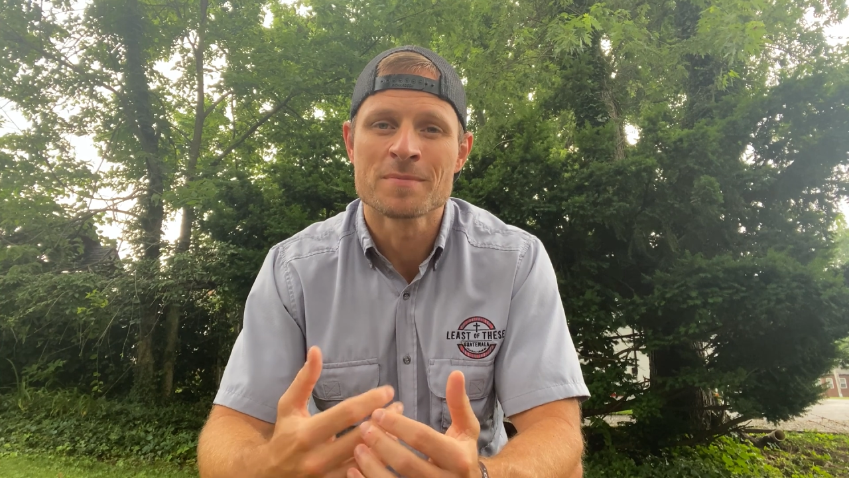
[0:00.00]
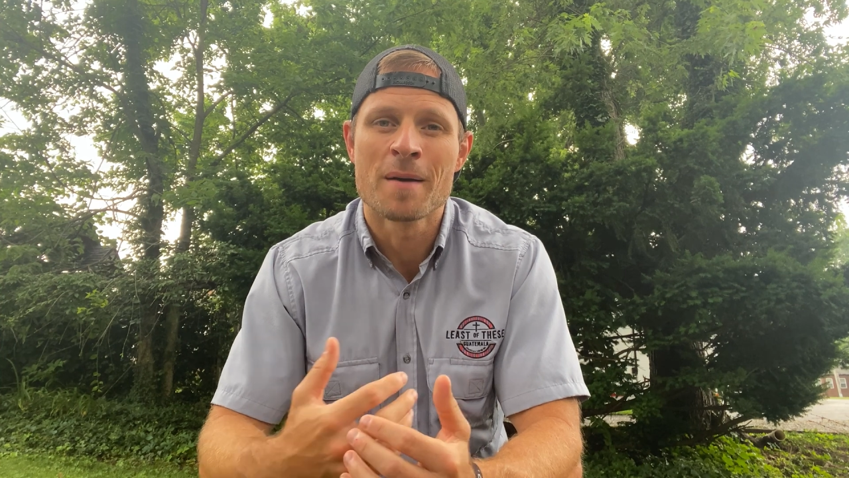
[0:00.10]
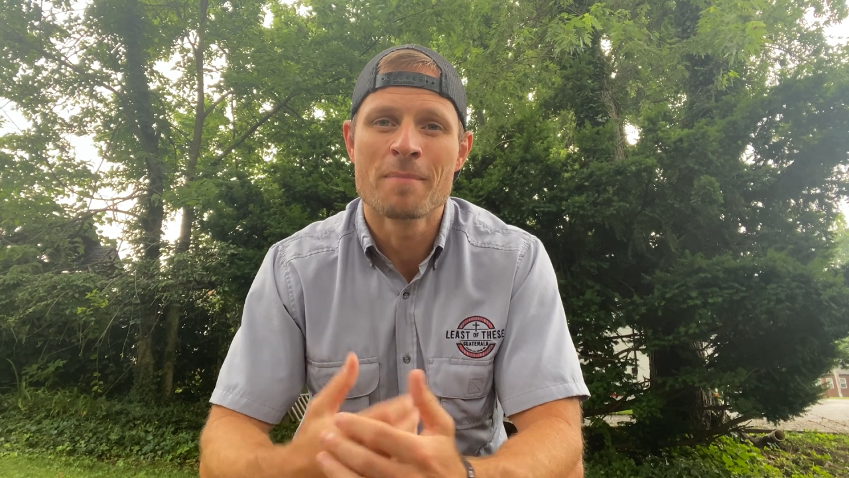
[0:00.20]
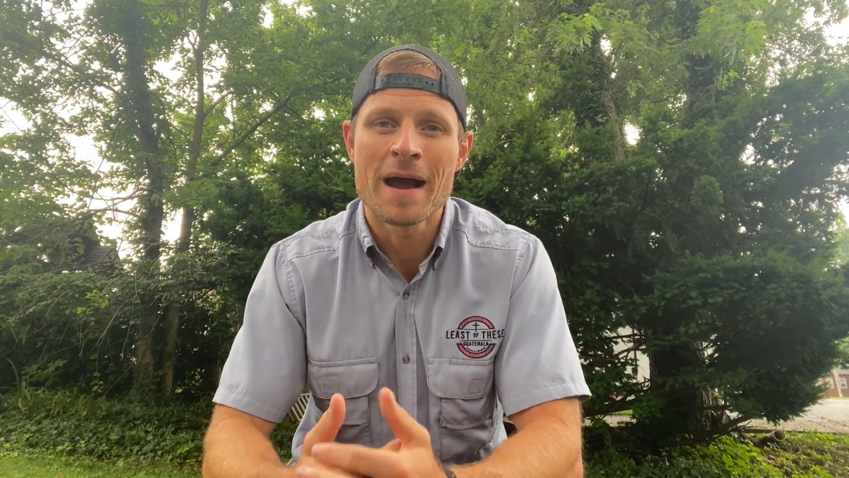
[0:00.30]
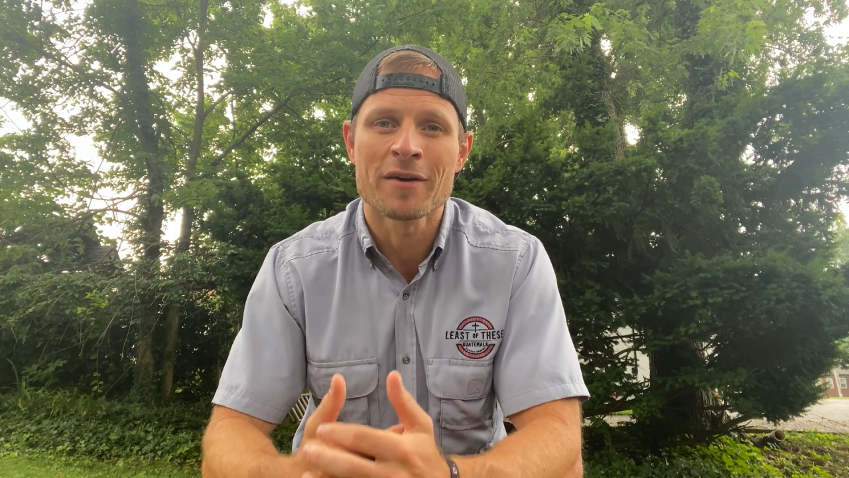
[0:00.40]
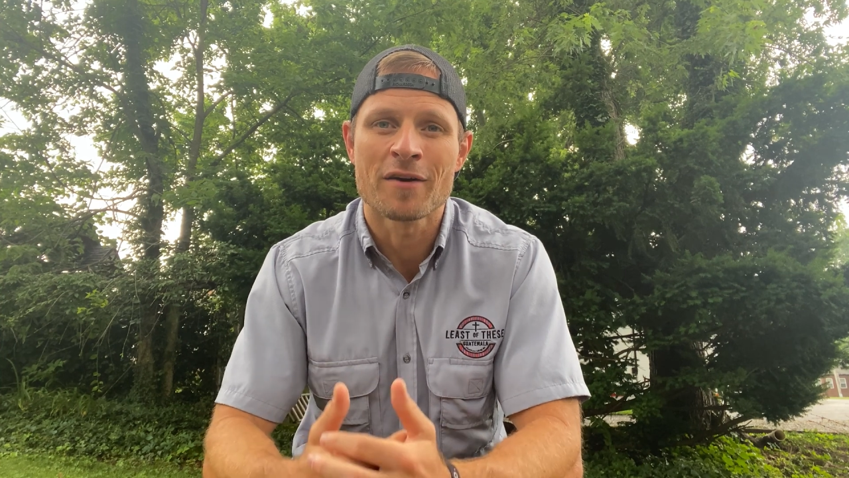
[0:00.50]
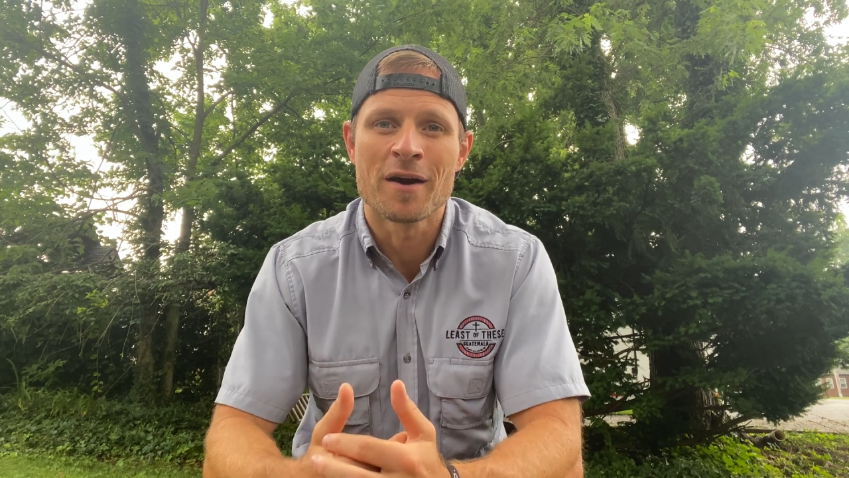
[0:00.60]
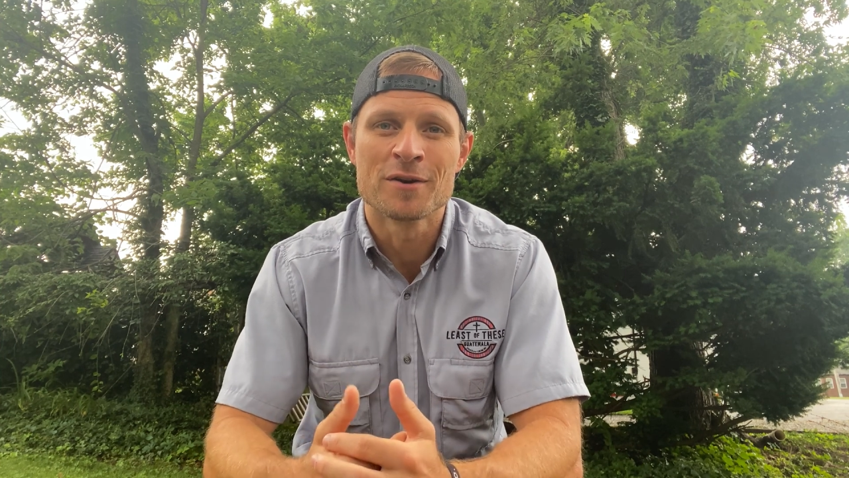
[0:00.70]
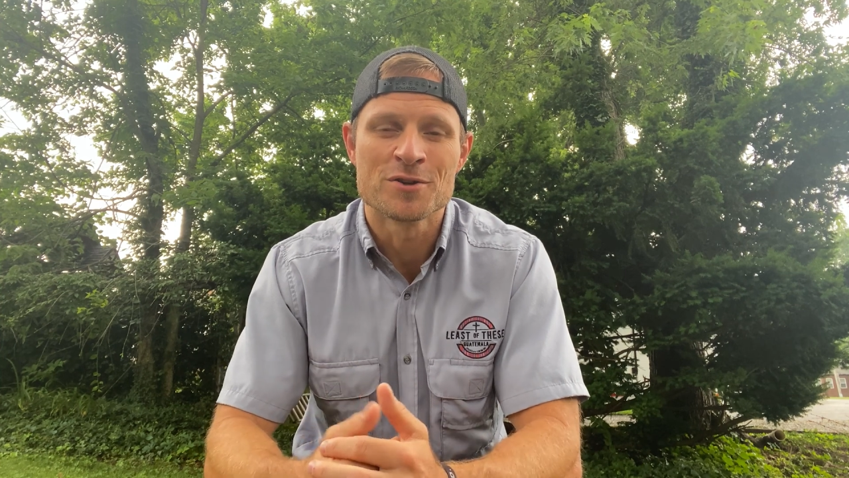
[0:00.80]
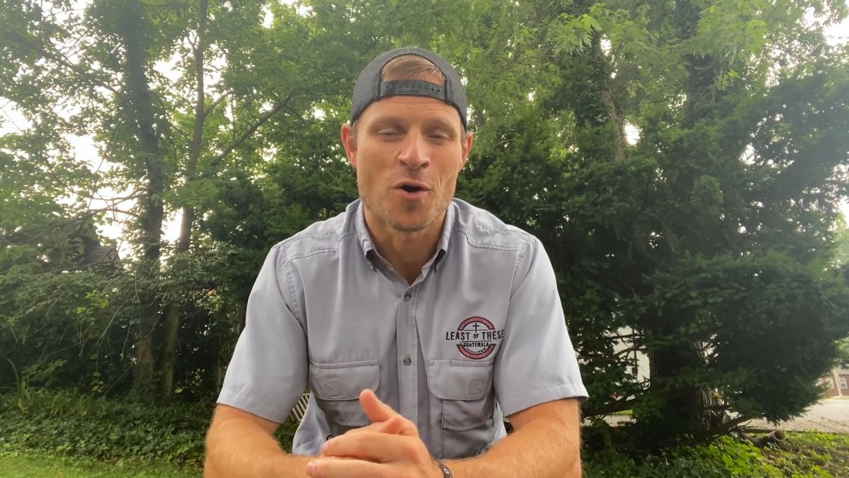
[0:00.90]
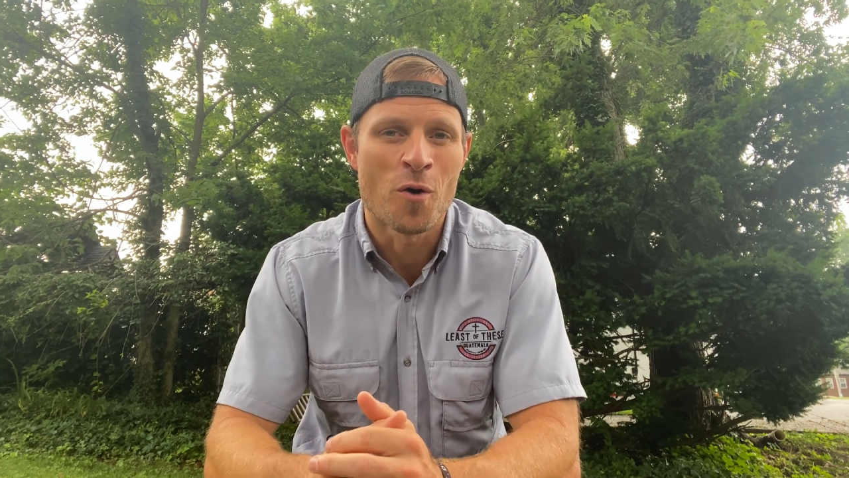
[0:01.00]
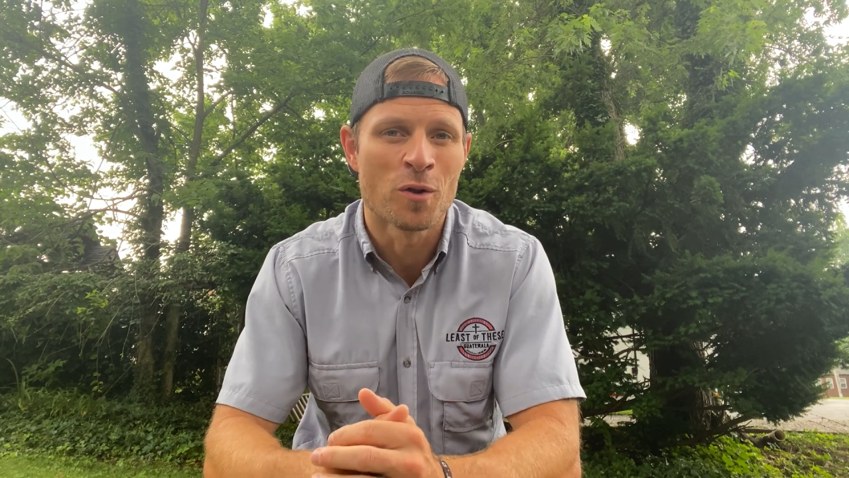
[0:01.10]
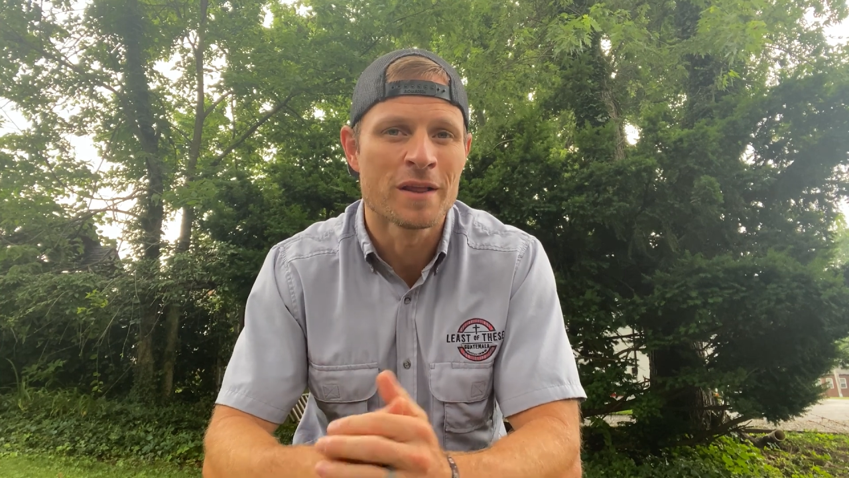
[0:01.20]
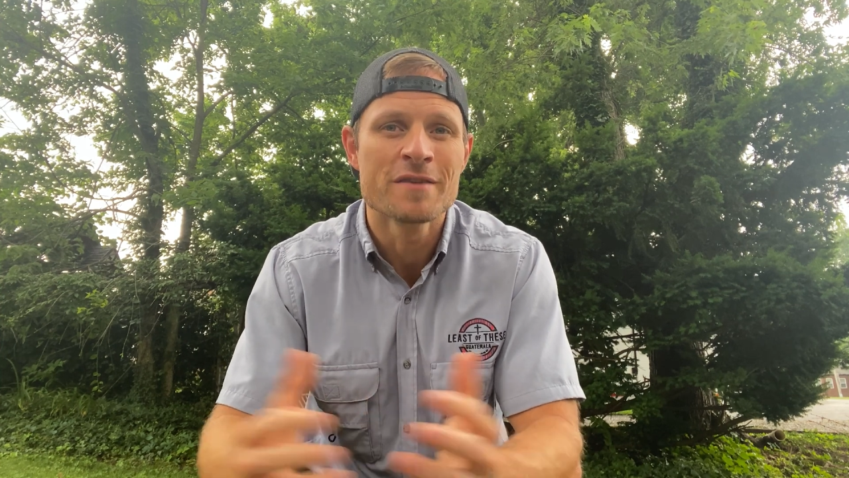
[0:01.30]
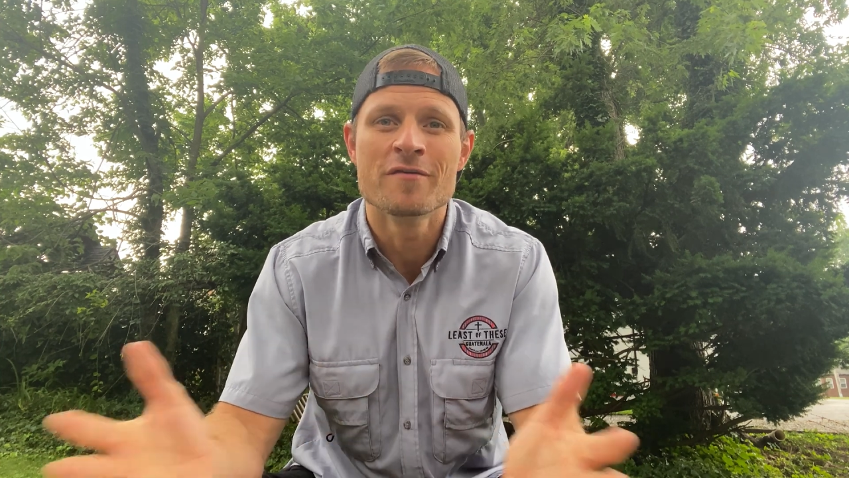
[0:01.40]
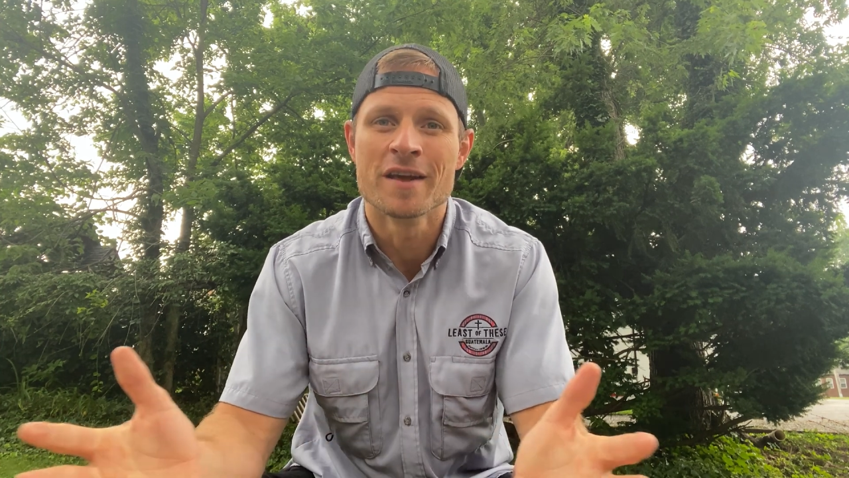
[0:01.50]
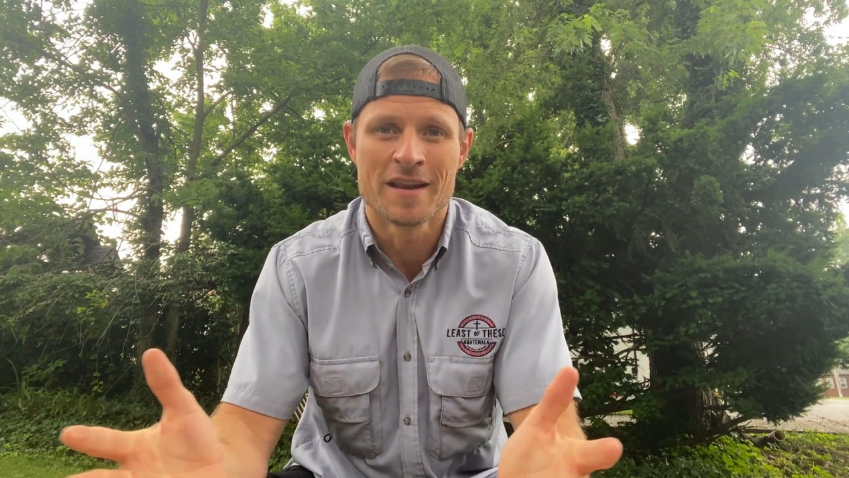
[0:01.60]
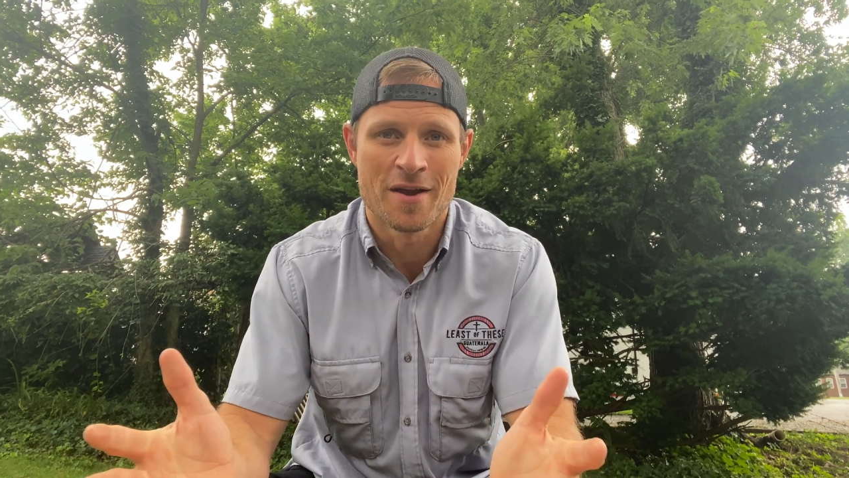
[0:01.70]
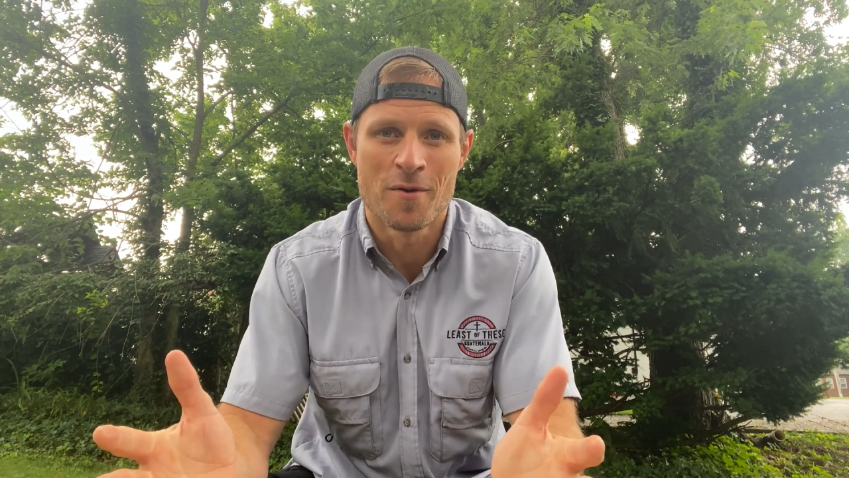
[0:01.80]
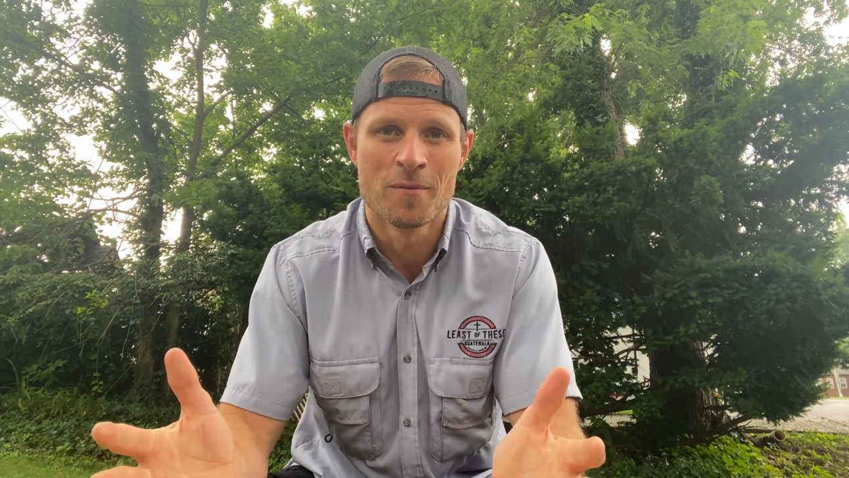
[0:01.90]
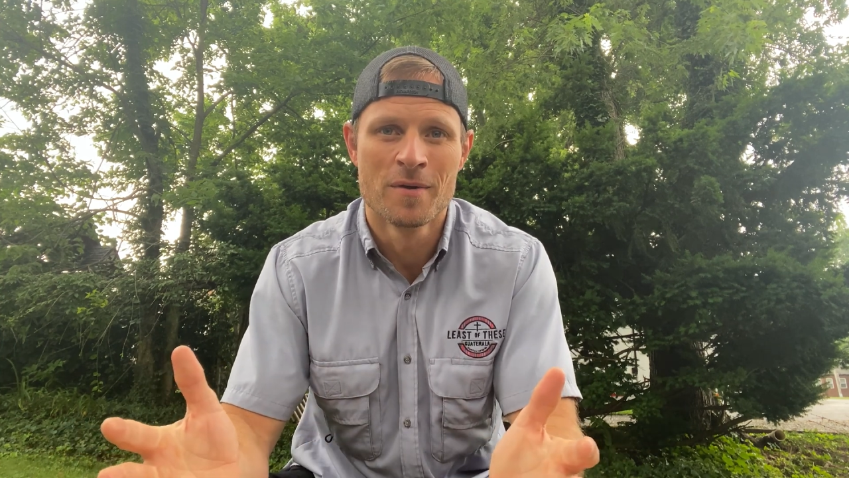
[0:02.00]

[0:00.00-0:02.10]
my background is all in video.